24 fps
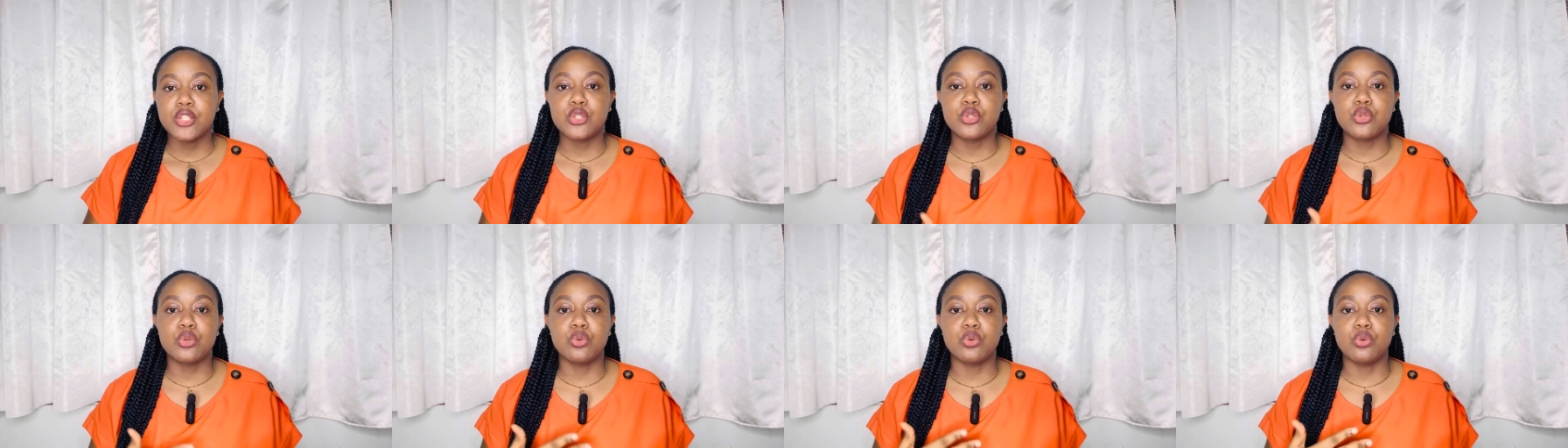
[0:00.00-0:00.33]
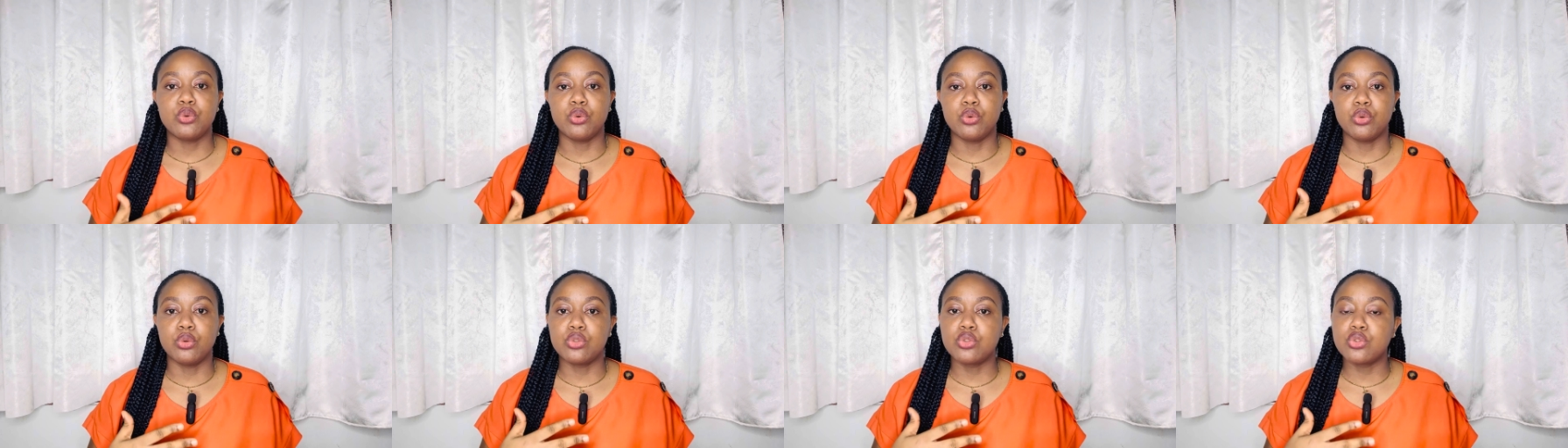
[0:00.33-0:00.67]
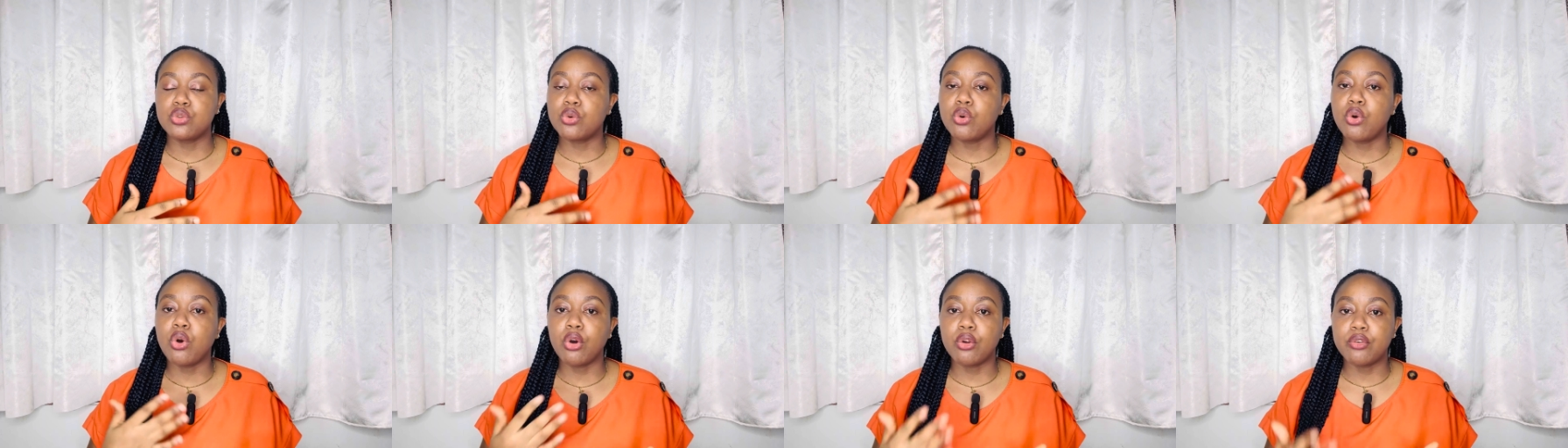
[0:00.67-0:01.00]

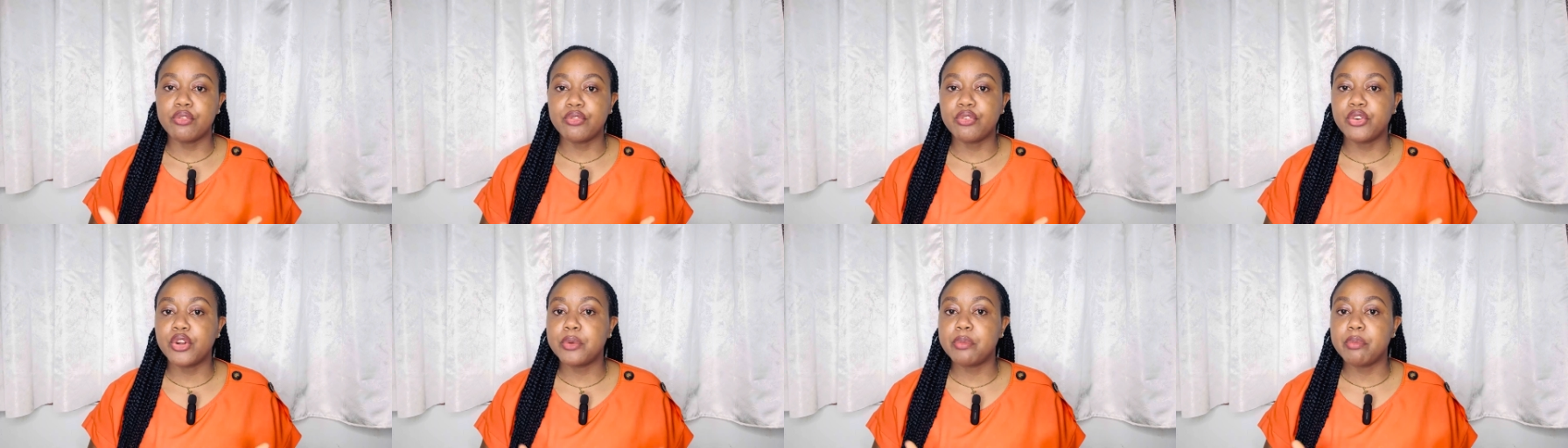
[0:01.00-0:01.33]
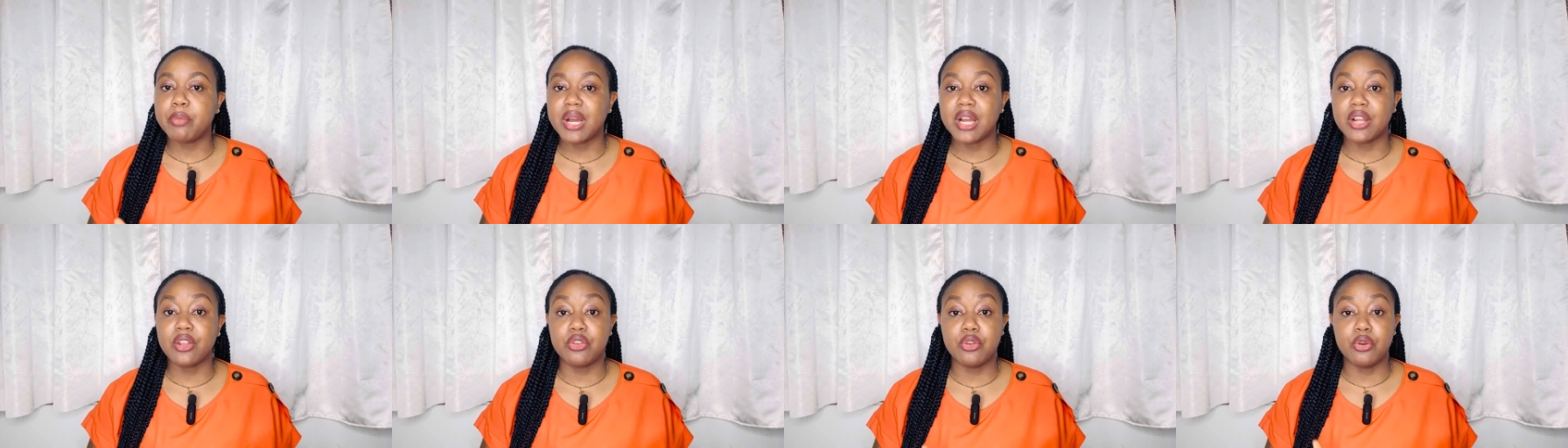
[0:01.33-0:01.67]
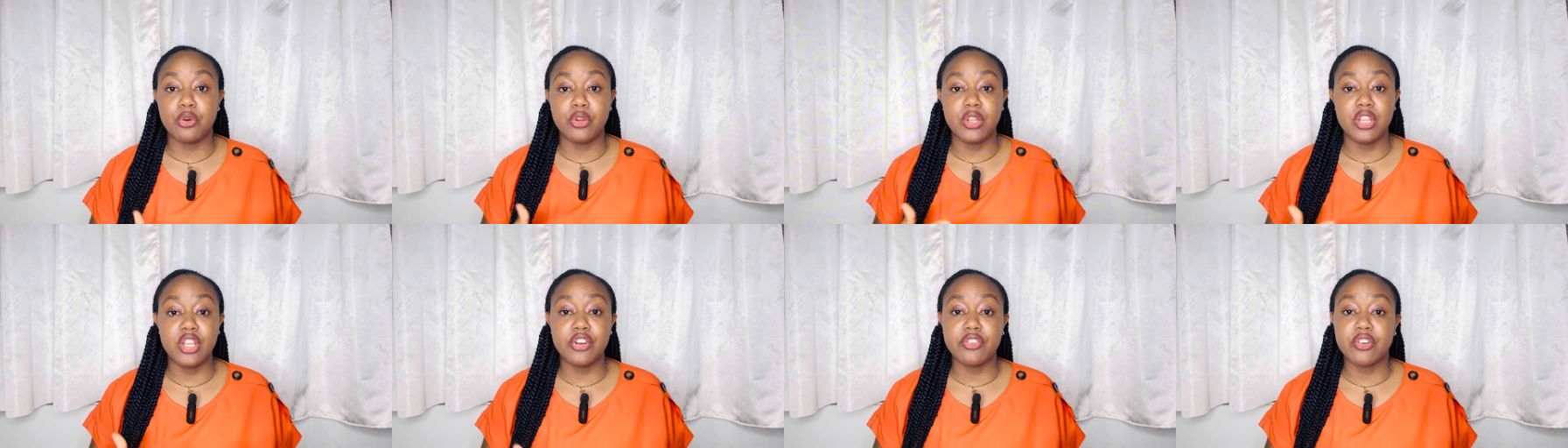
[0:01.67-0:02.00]
to convert back
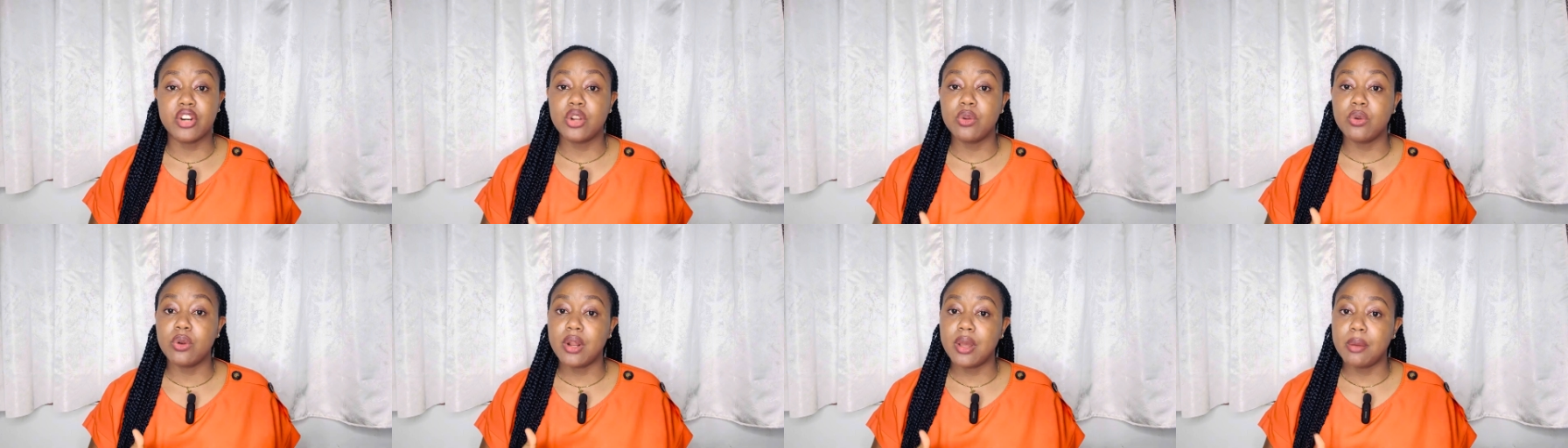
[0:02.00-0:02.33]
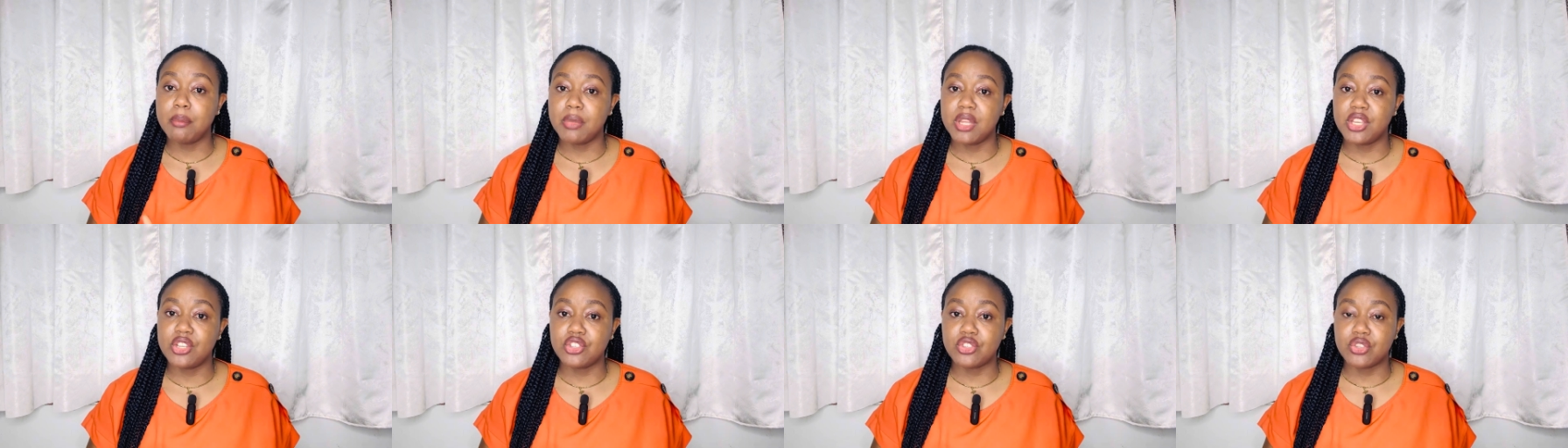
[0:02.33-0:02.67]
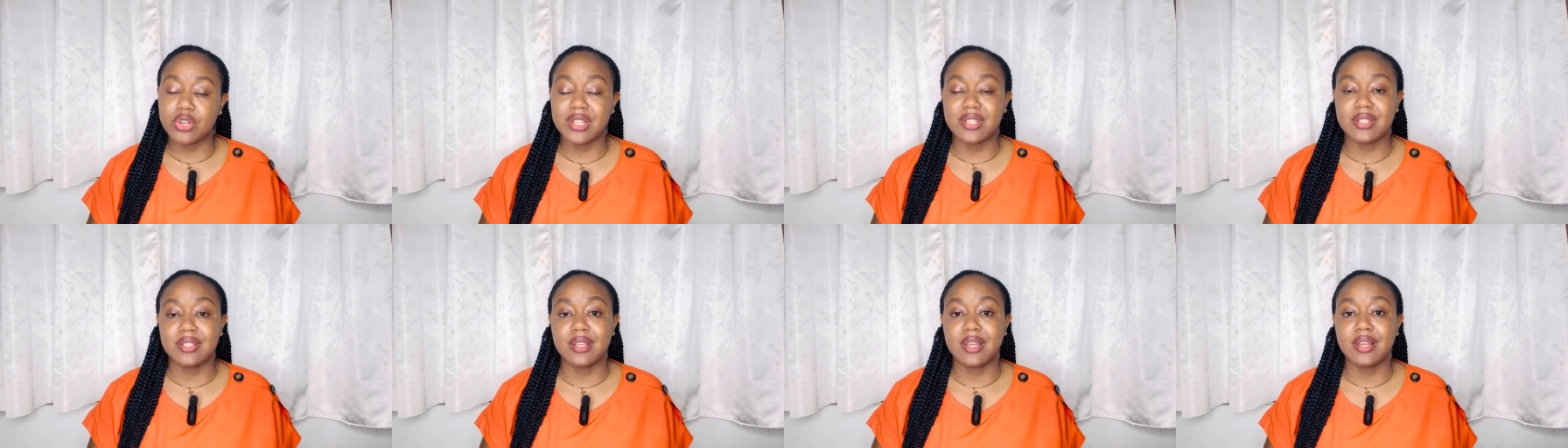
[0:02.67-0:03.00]
your irregular
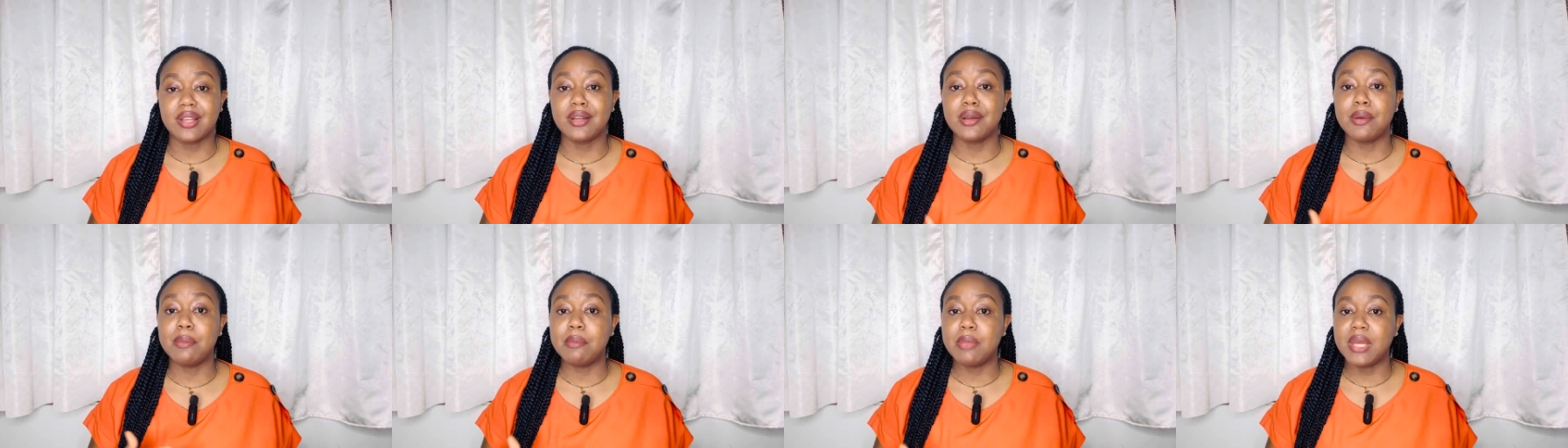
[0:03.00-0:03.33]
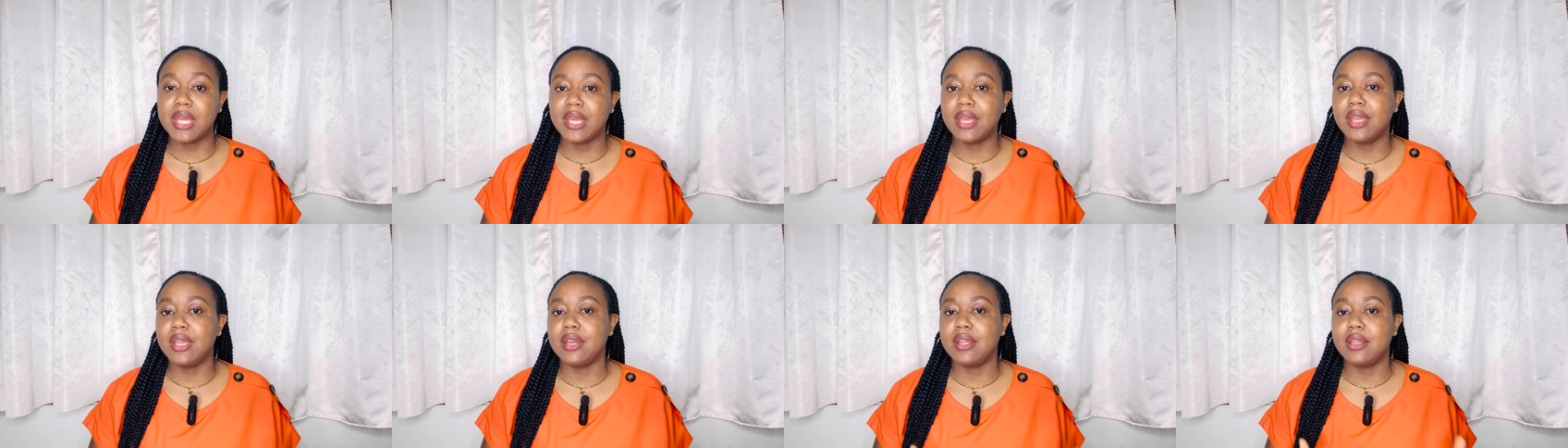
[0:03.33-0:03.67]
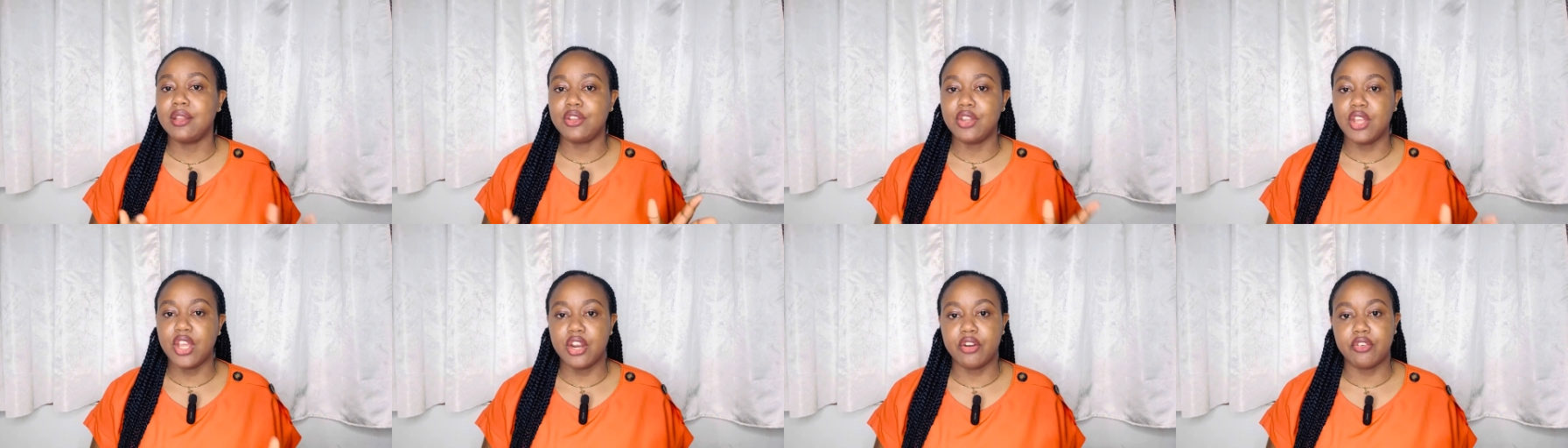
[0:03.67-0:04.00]
menstrual cycle, making
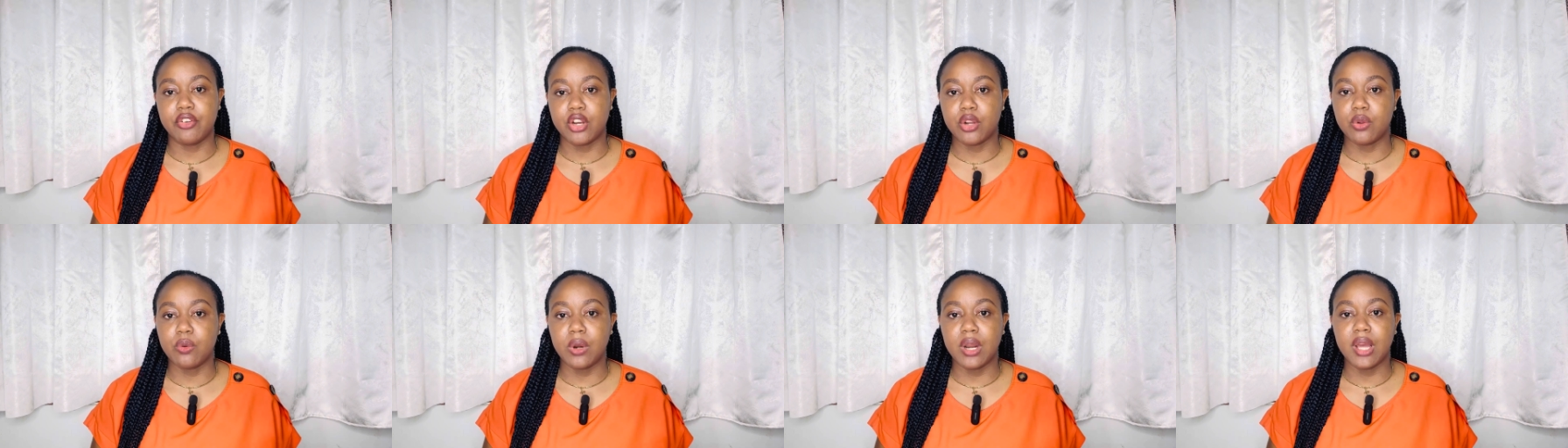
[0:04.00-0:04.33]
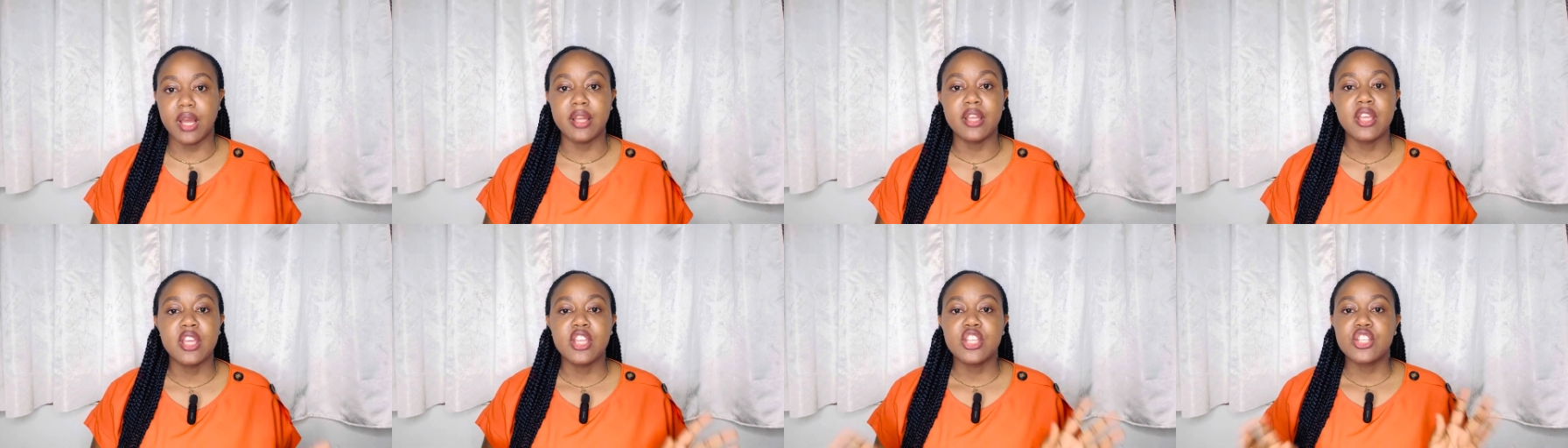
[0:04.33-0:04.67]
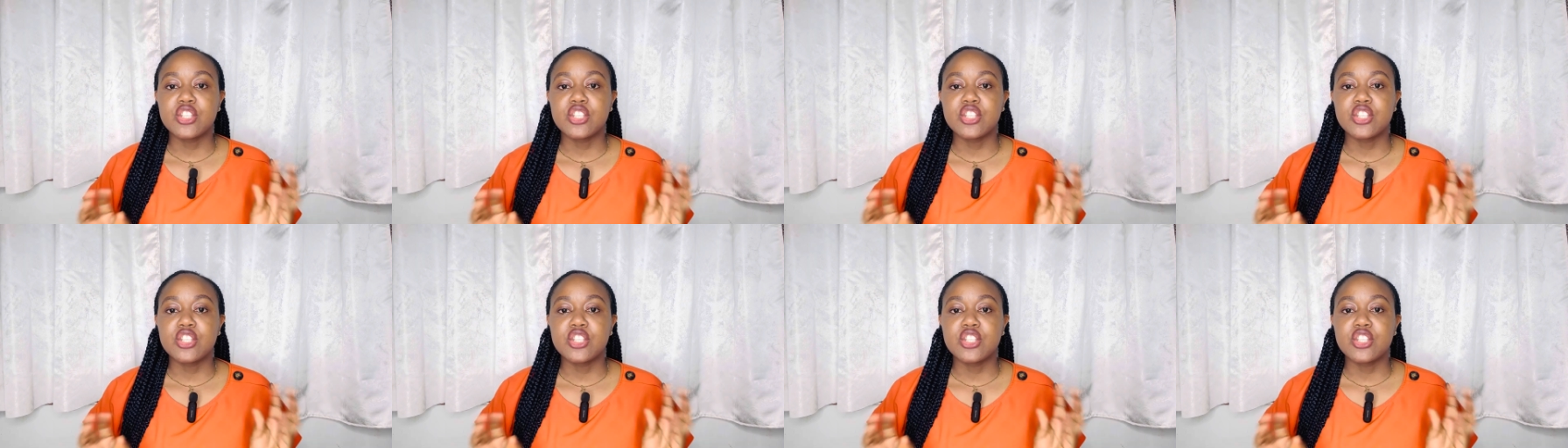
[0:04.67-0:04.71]
it irregular.